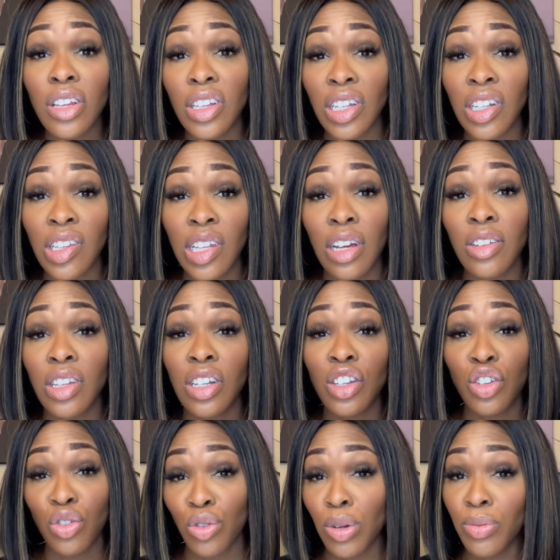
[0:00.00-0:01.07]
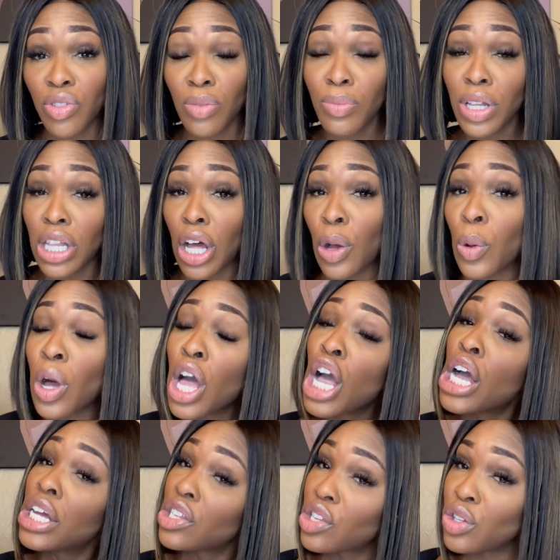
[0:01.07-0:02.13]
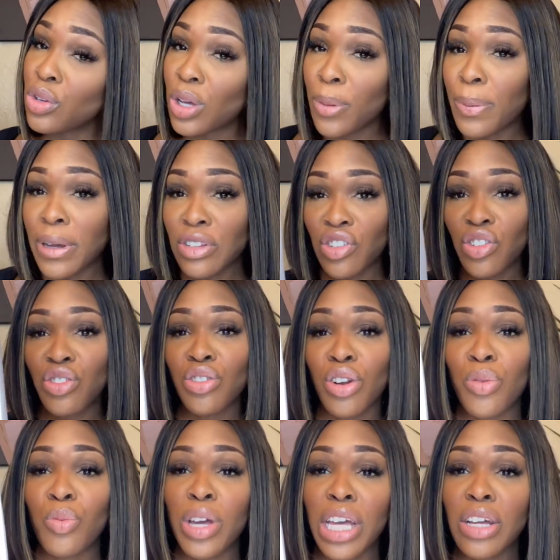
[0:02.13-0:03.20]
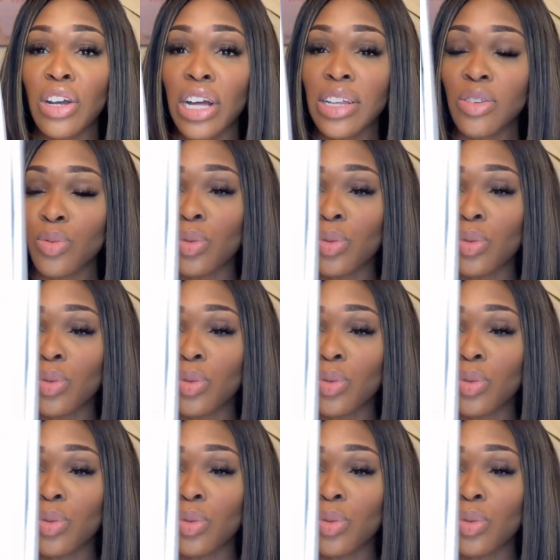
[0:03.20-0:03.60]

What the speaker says: of the details in the description below so you can purchase your wig as